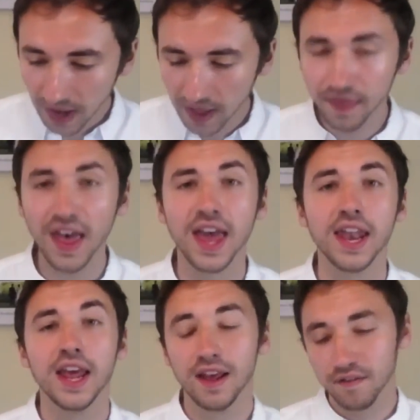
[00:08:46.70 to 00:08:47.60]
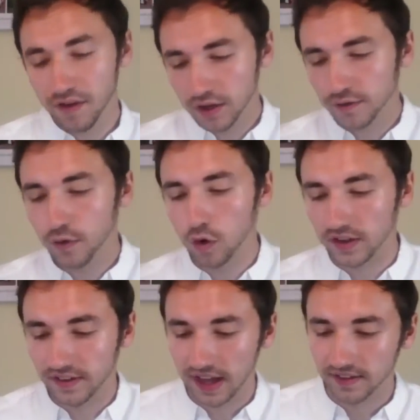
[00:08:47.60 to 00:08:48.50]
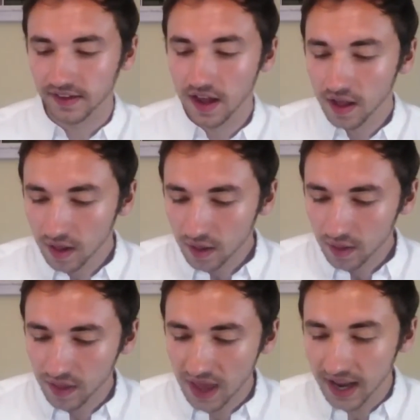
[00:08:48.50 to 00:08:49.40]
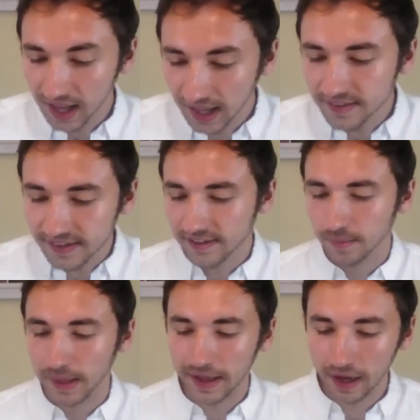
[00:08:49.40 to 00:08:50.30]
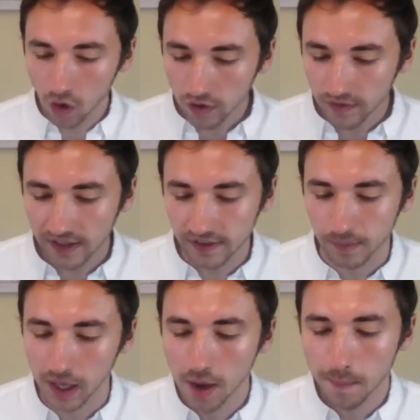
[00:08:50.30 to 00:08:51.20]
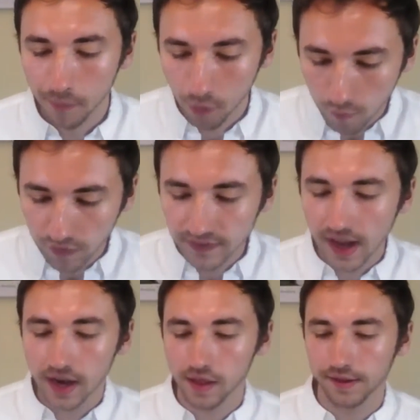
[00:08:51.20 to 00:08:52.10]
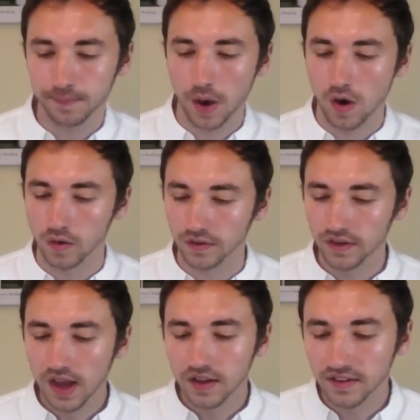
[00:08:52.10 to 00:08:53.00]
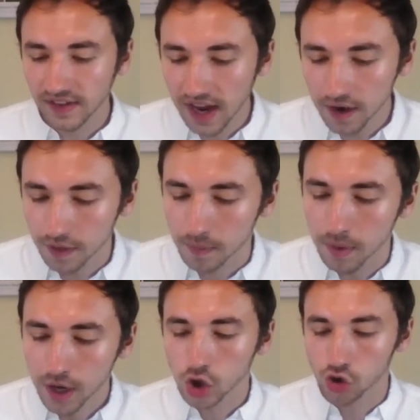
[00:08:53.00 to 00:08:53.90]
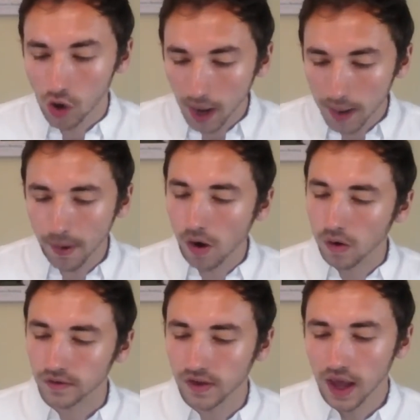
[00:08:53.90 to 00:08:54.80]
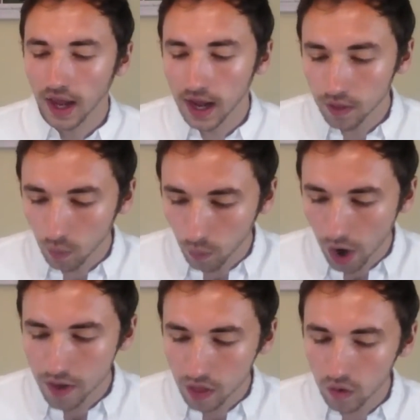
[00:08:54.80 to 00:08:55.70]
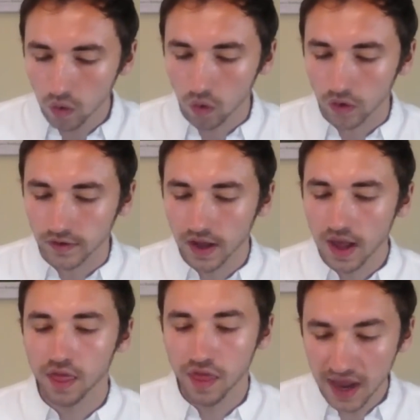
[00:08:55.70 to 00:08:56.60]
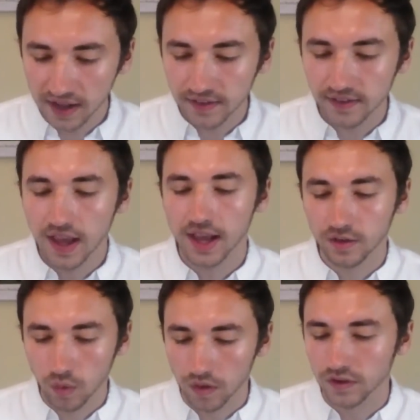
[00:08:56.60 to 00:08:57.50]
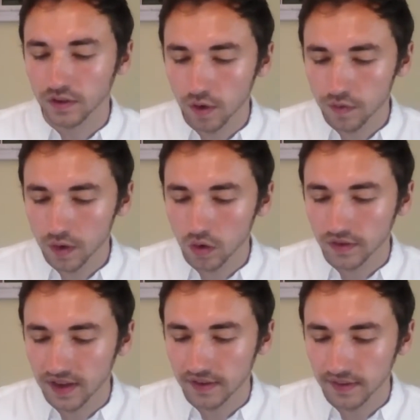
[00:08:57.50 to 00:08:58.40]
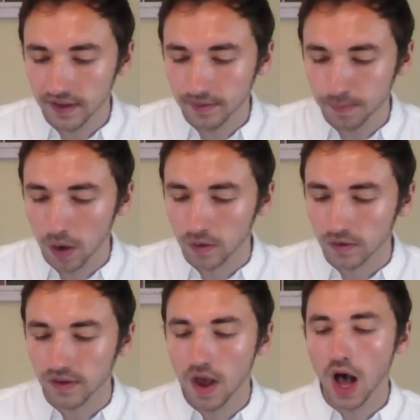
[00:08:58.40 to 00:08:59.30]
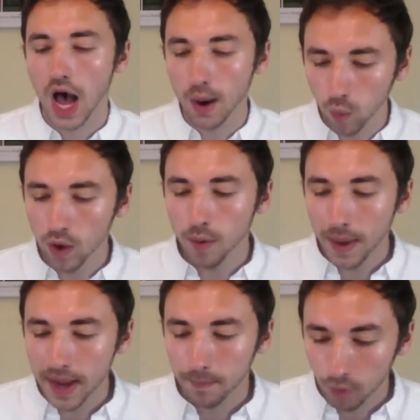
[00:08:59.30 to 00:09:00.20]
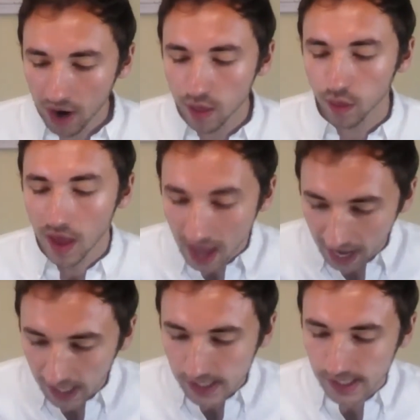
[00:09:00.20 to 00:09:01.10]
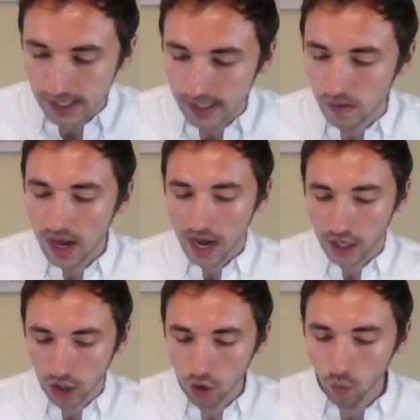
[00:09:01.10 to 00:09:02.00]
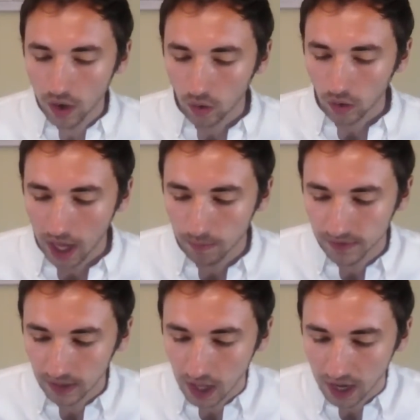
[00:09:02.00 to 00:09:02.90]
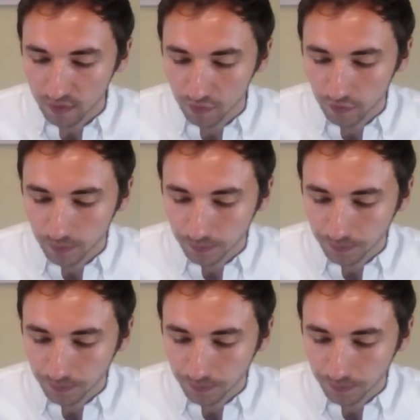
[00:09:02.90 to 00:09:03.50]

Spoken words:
And then verse 4, it says, then he said to me, and God said to me, prophesy to these bones, say to them, dry bones, hear the word of the Lord. This is what the sovereign Lord says to these bones. I will make breath enter you and you will come to life.